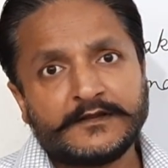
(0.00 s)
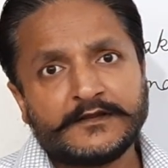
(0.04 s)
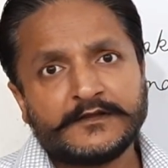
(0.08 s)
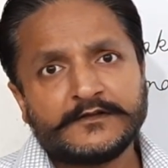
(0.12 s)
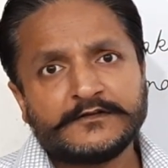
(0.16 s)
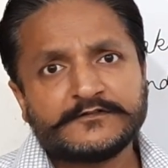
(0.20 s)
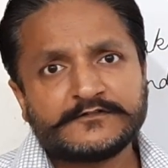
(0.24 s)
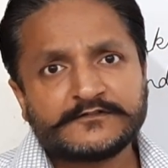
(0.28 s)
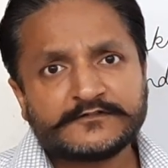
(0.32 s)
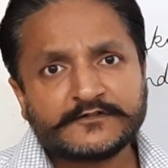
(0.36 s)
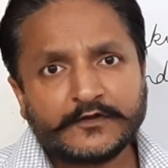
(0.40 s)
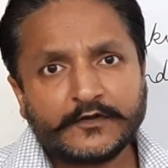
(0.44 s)

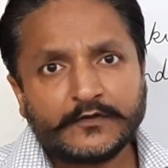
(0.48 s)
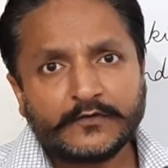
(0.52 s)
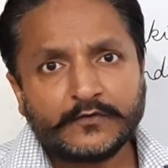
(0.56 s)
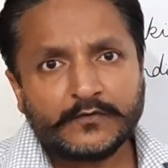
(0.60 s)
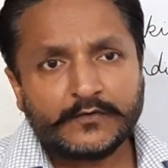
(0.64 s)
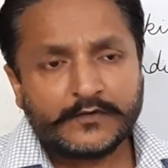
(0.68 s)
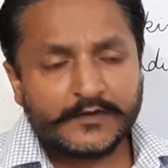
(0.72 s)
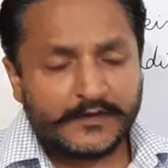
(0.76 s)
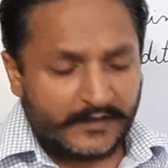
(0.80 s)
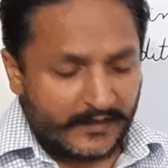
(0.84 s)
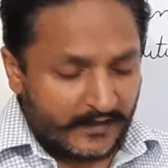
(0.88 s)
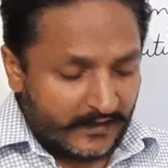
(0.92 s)

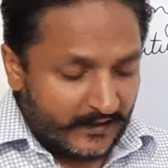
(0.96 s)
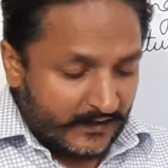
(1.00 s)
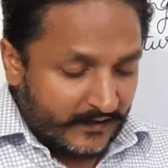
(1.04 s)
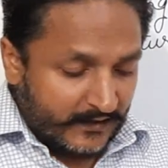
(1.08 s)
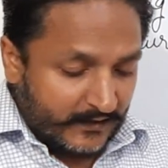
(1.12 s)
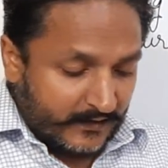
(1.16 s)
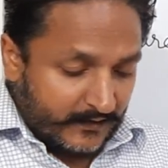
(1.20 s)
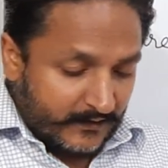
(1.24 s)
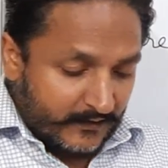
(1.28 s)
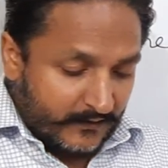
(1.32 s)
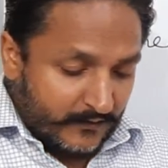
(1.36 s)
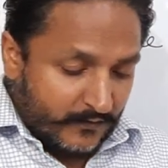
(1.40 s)
So
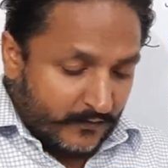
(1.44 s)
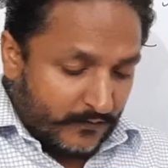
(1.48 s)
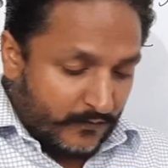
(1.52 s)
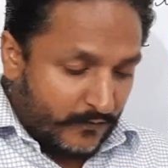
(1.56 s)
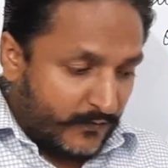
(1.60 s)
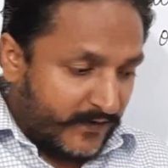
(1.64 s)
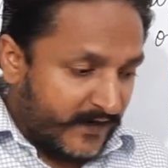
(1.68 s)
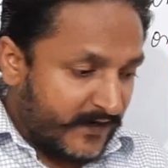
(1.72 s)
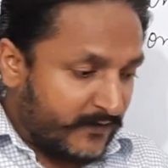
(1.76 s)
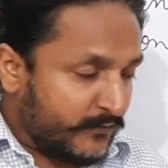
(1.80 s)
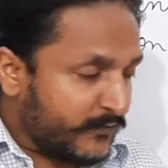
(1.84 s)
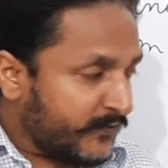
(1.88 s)

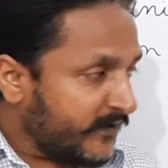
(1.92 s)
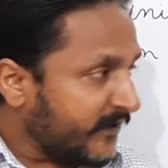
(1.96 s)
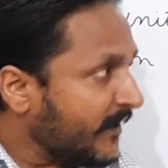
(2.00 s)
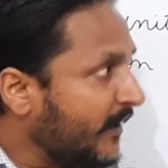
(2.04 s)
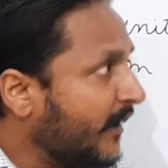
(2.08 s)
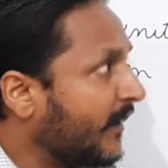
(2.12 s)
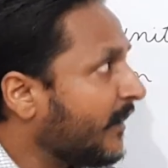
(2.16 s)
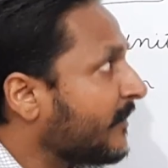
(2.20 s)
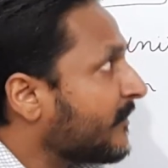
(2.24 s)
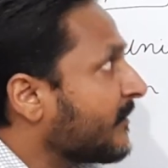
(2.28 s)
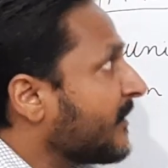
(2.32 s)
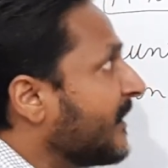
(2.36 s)
when we
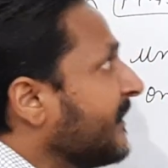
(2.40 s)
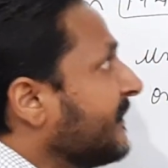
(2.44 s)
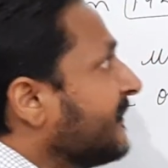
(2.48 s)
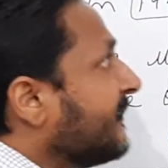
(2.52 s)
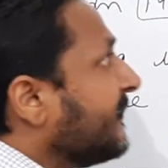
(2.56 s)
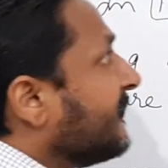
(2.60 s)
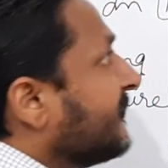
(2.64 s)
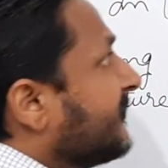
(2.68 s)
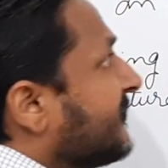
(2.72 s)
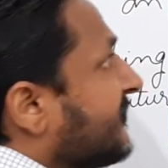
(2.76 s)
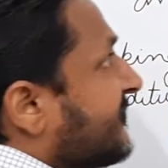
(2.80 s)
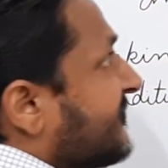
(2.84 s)
are
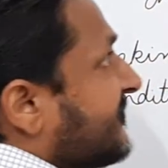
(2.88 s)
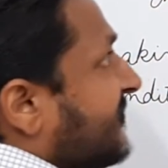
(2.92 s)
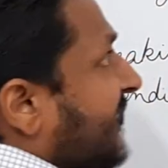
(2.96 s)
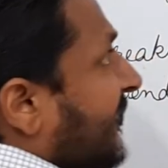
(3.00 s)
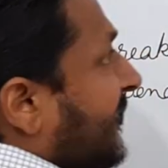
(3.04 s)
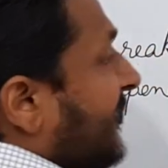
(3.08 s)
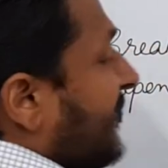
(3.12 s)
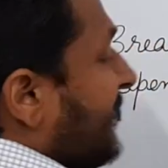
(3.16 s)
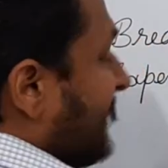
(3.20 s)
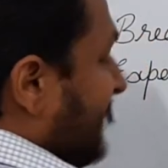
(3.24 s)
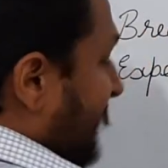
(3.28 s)
writing the second